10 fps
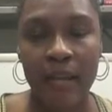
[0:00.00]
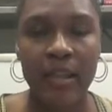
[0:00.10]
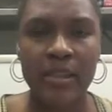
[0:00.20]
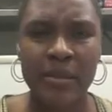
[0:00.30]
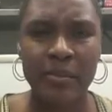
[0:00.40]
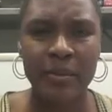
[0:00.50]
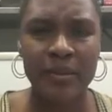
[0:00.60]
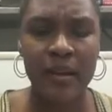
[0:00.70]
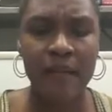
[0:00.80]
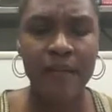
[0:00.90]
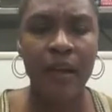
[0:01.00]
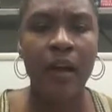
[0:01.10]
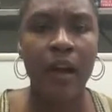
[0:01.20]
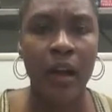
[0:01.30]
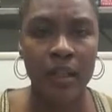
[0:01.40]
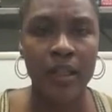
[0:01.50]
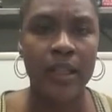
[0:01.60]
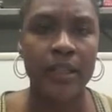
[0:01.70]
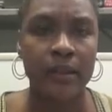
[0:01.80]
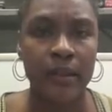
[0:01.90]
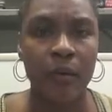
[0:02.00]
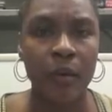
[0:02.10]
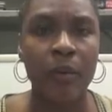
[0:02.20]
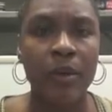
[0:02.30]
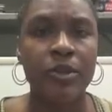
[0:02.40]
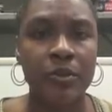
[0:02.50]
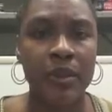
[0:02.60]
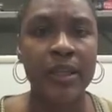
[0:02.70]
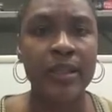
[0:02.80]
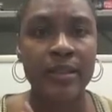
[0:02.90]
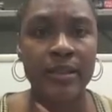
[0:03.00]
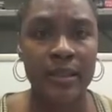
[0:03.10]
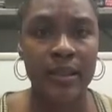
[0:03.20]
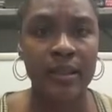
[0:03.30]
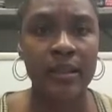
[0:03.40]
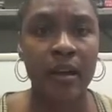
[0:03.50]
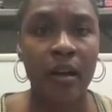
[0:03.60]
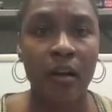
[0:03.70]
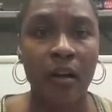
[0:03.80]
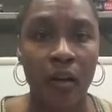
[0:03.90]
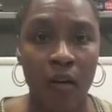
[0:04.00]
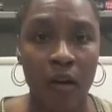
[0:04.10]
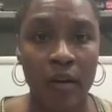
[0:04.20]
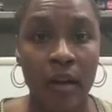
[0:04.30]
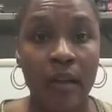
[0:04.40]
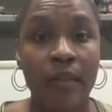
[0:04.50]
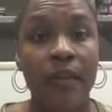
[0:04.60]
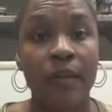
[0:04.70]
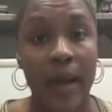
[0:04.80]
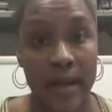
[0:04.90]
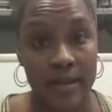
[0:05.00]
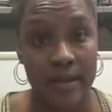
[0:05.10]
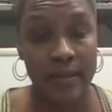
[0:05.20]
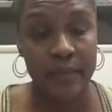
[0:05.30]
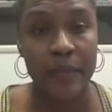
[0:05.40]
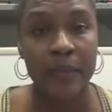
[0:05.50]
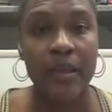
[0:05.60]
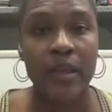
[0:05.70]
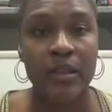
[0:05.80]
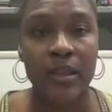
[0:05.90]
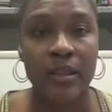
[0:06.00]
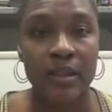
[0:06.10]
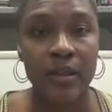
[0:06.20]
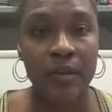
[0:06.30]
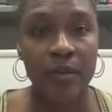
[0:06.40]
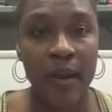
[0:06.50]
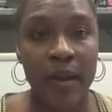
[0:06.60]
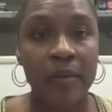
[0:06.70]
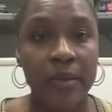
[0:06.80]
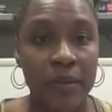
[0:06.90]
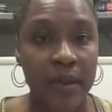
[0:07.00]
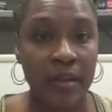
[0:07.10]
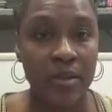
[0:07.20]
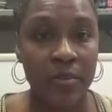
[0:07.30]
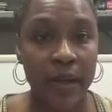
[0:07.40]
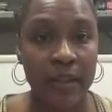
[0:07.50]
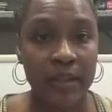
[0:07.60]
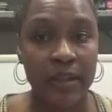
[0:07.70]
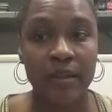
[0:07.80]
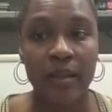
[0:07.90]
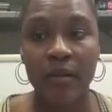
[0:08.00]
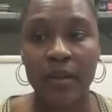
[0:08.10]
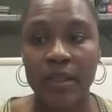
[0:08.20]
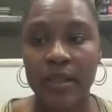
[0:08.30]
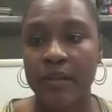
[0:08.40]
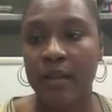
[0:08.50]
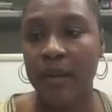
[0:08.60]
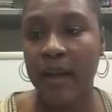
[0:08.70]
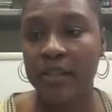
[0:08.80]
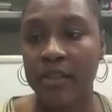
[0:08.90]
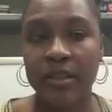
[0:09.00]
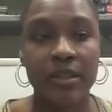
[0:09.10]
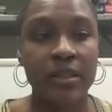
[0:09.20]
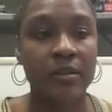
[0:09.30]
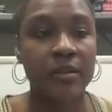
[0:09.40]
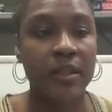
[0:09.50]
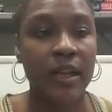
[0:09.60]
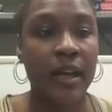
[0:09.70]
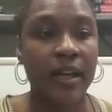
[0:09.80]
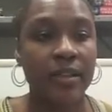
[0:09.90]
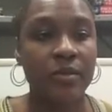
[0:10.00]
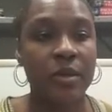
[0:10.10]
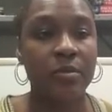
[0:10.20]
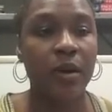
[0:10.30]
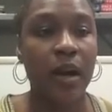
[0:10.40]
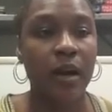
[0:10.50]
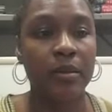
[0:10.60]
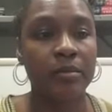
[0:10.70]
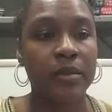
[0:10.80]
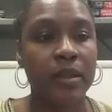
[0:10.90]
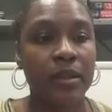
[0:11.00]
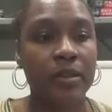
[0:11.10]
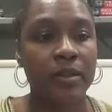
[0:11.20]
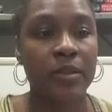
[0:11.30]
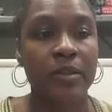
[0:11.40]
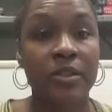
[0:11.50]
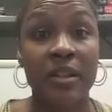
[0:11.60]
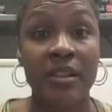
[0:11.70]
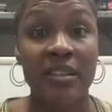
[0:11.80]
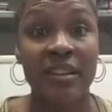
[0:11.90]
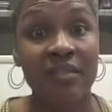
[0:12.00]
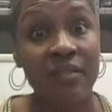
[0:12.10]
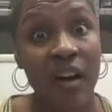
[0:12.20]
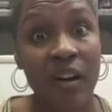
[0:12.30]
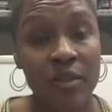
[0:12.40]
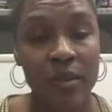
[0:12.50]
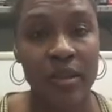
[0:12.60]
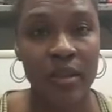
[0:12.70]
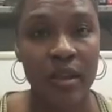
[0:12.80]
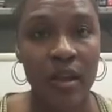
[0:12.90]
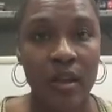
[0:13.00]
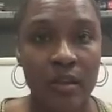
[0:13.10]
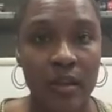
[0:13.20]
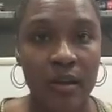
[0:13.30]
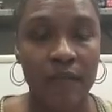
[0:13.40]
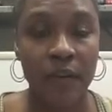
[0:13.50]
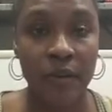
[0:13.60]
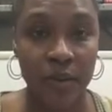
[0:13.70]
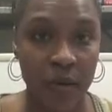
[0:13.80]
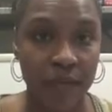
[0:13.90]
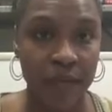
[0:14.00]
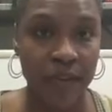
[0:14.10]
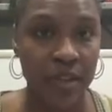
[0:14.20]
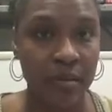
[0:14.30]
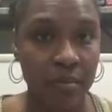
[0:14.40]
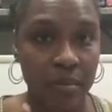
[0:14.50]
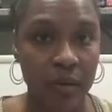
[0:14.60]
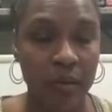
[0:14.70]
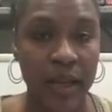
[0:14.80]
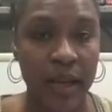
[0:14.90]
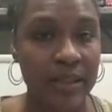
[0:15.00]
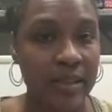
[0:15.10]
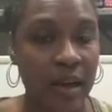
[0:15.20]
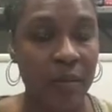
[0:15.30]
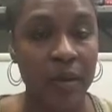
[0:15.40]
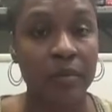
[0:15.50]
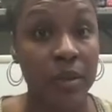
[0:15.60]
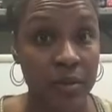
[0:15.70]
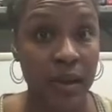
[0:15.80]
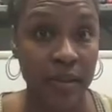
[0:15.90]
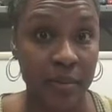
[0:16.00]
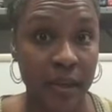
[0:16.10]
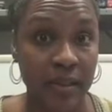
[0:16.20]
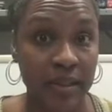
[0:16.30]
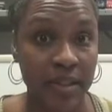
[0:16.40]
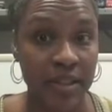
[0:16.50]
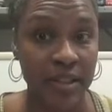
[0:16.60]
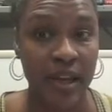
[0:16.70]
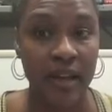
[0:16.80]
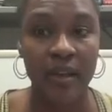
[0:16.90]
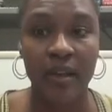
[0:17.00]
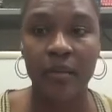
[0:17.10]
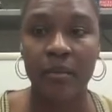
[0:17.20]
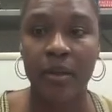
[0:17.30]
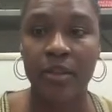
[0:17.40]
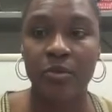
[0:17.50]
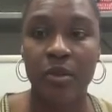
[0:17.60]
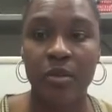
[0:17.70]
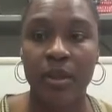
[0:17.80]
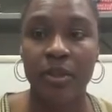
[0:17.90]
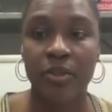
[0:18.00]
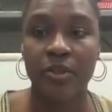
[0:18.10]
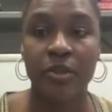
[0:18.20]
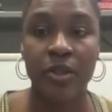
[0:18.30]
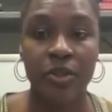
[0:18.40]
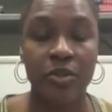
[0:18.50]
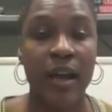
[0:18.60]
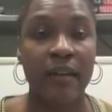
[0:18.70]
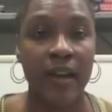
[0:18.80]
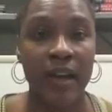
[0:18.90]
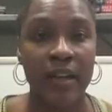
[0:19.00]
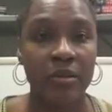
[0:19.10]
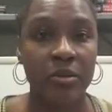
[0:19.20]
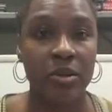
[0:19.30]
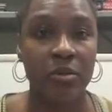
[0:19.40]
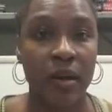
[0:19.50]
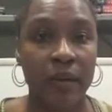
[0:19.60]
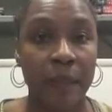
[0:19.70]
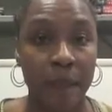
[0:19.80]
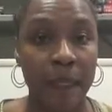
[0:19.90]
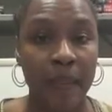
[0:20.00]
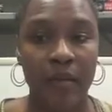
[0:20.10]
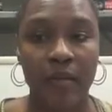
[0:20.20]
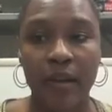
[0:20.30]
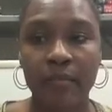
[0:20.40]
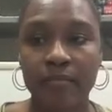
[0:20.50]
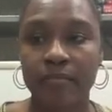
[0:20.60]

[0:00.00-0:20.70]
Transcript: That's simple enough. Again, we want to get C on the right. To get C on the right, we do it algebraically. Notice here that I'm actually dealing with the A is 1 problem, so there's nothing involved with the first coefficient. But when A is not 1, we do have to pay attention to that because you want to make sure that you have A equal to 1. Okay?